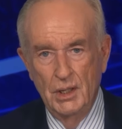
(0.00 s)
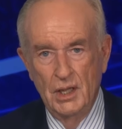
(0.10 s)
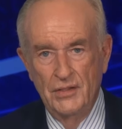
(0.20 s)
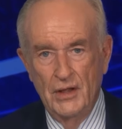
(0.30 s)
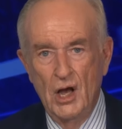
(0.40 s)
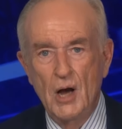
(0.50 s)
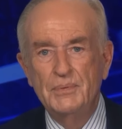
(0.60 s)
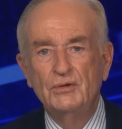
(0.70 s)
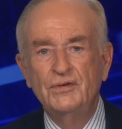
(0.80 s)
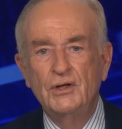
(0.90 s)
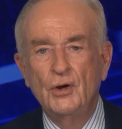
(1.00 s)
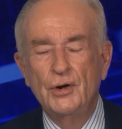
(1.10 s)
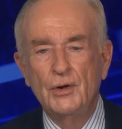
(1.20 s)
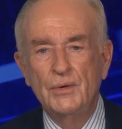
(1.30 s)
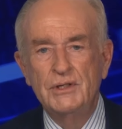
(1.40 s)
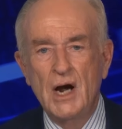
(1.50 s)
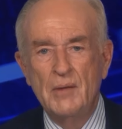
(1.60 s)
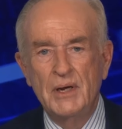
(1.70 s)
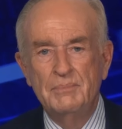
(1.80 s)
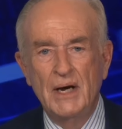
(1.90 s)
They'll help you secure your
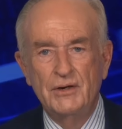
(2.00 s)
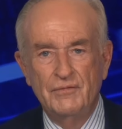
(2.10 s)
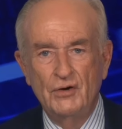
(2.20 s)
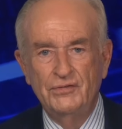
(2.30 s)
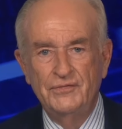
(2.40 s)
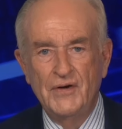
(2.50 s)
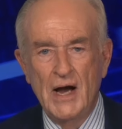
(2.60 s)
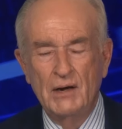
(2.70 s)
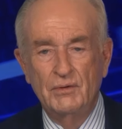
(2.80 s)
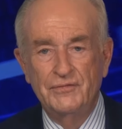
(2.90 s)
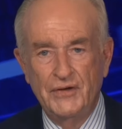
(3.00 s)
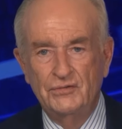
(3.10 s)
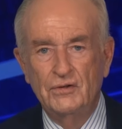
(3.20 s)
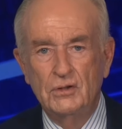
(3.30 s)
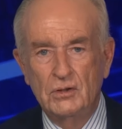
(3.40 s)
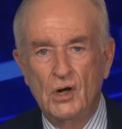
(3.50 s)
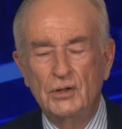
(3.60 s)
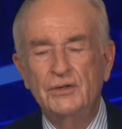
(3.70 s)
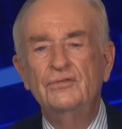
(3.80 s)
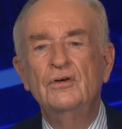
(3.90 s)
retirement by diversifying with physical gold
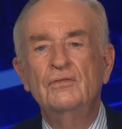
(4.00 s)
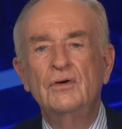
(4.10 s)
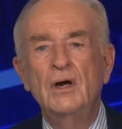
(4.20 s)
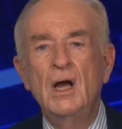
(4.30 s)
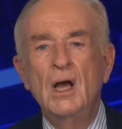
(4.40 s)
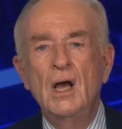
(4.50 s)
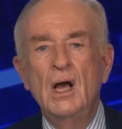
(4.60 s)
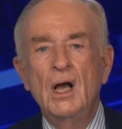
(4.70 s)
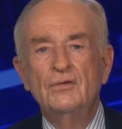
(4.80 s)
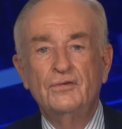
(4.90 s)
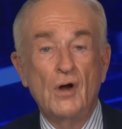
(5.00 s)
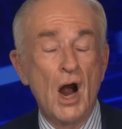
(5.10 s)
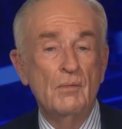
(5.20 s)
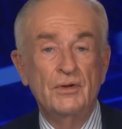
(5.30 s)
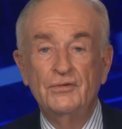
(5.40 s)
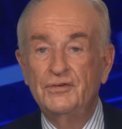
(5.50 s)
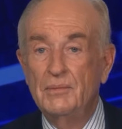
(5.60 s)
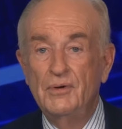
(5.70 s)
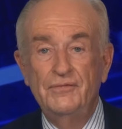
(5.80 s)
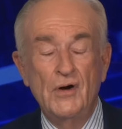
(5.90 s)
and silver. Start with a
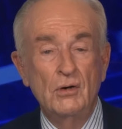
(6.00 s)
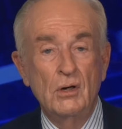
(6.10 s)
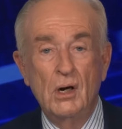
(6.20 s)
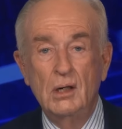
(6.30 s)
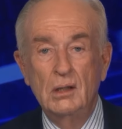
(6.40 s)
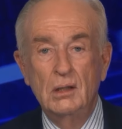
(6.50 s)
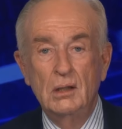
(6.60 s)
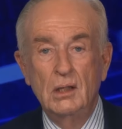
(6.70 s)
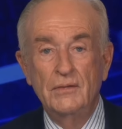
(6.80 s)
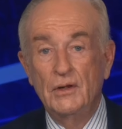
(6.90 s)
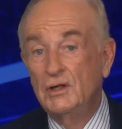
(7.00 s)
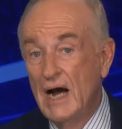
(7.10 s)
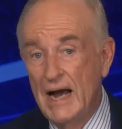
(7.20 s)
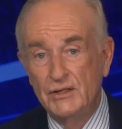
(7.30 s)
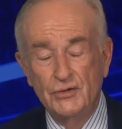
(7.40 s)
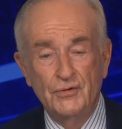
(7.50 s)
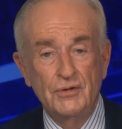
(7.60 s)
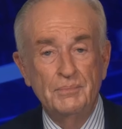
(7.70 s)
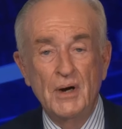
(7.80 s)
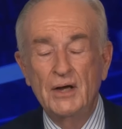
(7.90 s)
simple phone call. They'll guide you through the
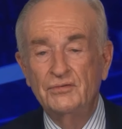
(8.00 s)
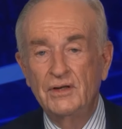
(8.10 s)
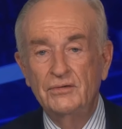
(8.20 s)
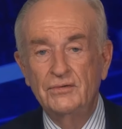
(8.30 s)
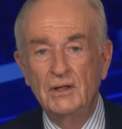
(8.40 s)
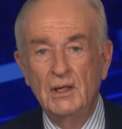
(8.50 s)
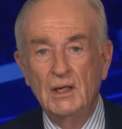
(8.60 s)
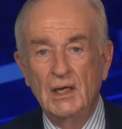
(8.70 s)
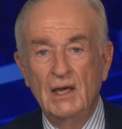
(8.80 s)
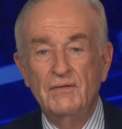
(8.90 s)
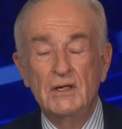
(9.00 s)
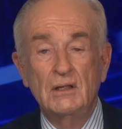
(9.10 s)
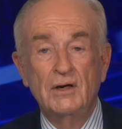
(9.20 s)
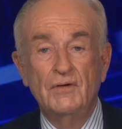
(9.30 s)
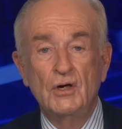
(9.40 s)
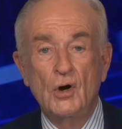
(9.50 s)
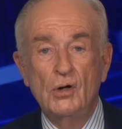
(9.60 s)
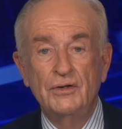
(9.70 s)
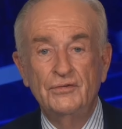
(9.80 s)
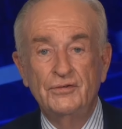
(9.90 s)
process, even deliver
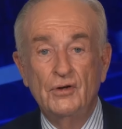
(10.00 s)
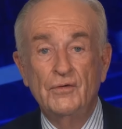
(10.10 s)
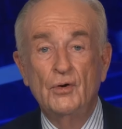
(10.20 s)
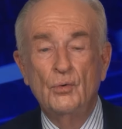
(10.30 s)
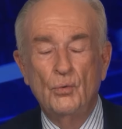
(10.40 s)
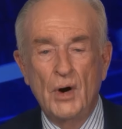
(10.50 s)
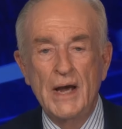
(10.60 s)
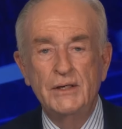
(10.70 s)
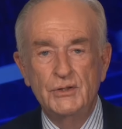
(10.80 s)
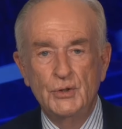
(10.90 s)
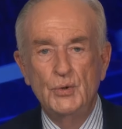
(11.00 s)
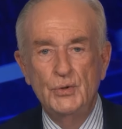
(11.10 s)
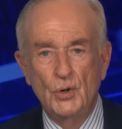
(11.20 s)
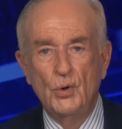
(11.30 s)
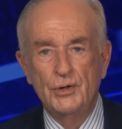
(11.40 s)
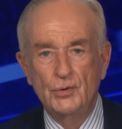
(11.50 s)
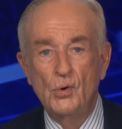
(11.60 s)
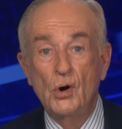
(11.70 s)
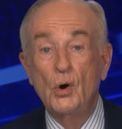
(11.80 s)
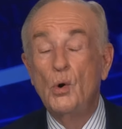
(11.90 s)
gold and silver right to your
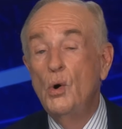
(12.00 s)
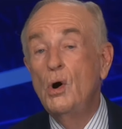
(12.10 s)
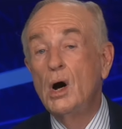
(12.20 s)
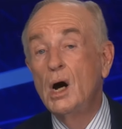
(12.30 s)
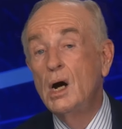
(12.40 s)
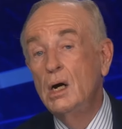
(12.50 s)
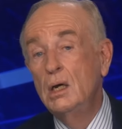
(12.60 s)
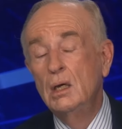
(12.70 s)
door, or